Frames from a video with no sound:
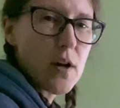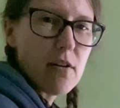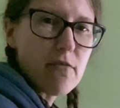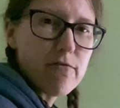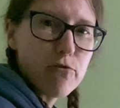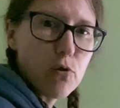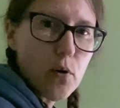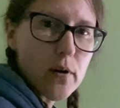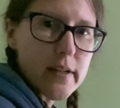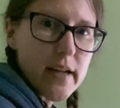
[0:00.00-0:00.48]
or
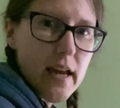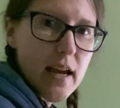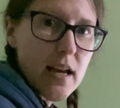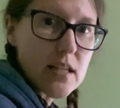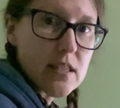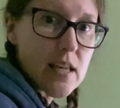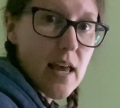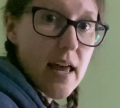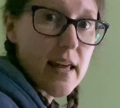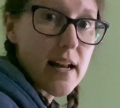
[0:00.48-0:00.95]
4
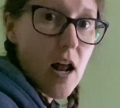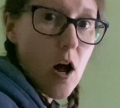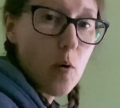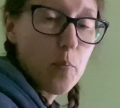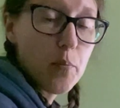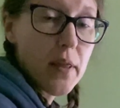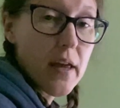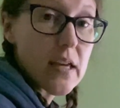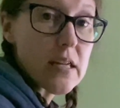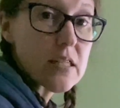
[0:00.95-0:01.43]
days and I'll
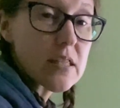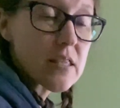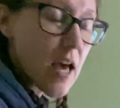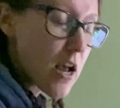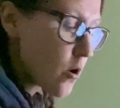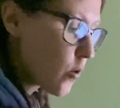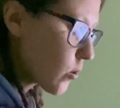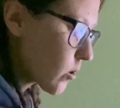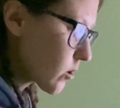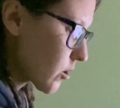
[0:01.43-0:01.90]
place
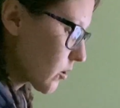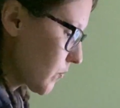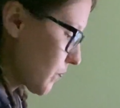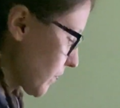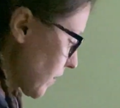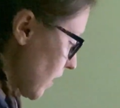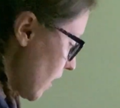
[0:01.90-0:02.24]
that order.